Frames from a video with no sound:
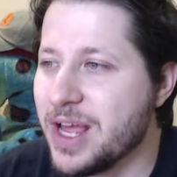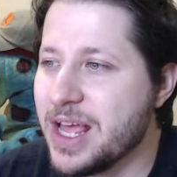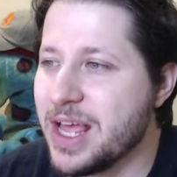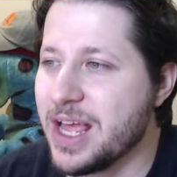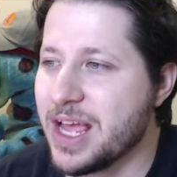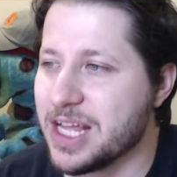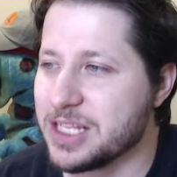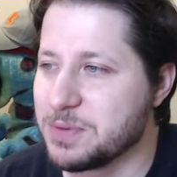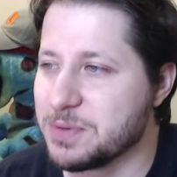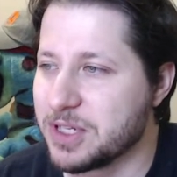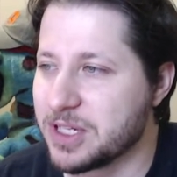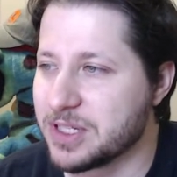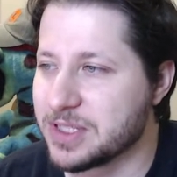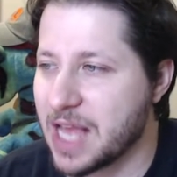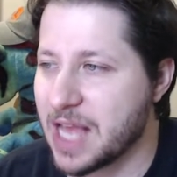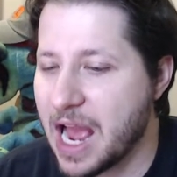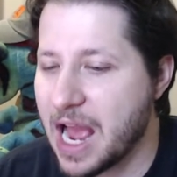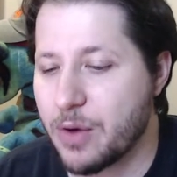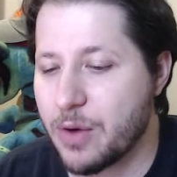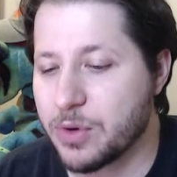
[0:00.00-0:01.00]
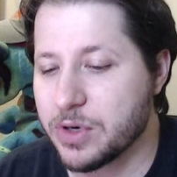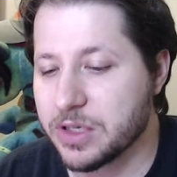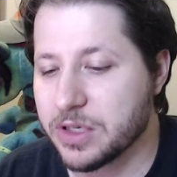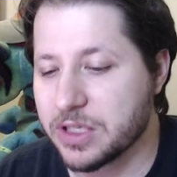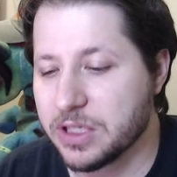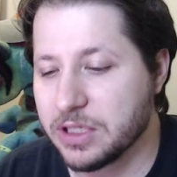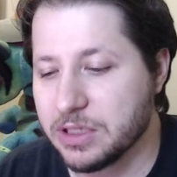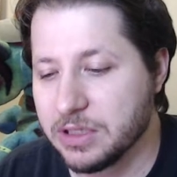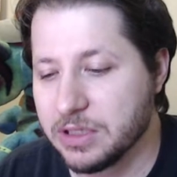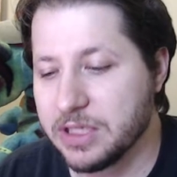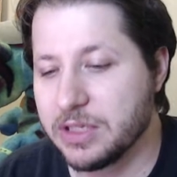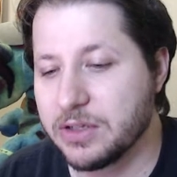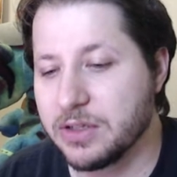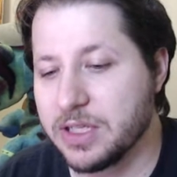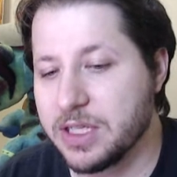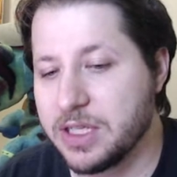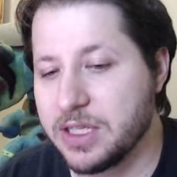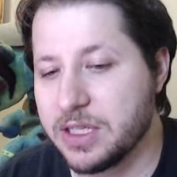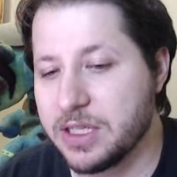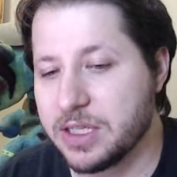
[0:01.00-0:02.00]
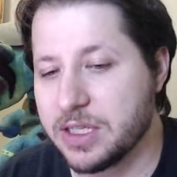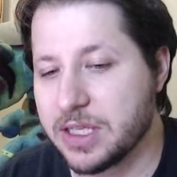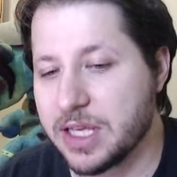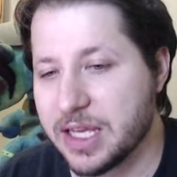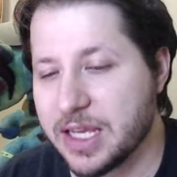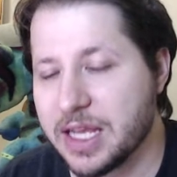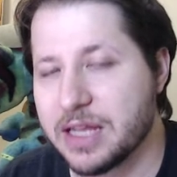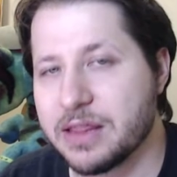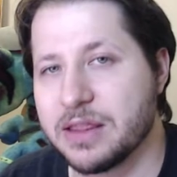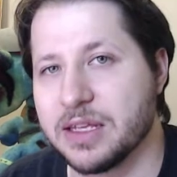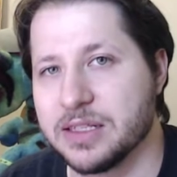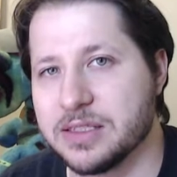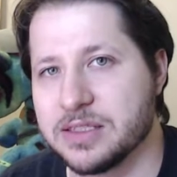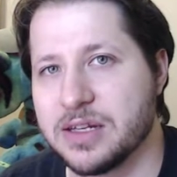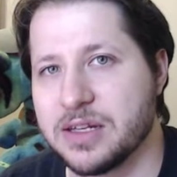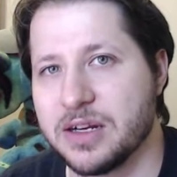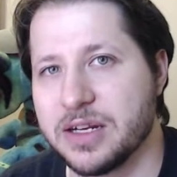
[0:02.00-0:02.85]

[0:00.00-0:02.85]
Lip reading: It's because Howard clearly can get things done.